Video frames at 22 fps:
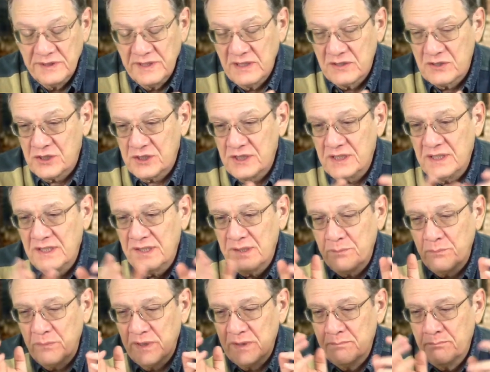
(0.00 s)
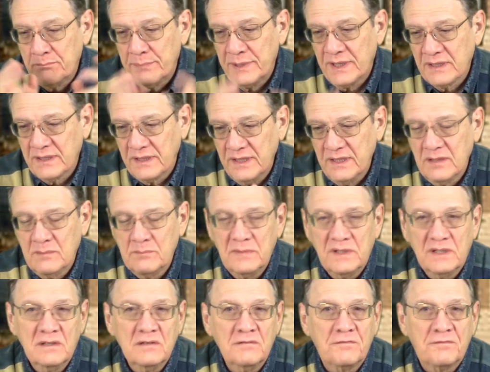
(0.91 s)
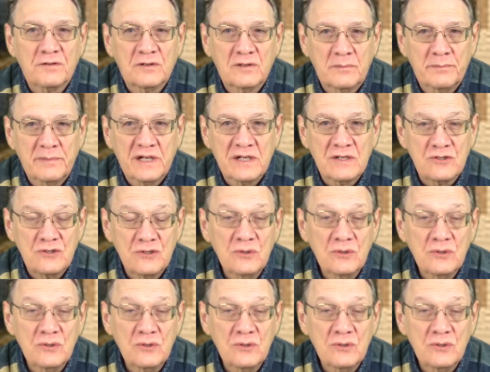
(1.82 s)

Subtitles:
Now she had been bugging me for about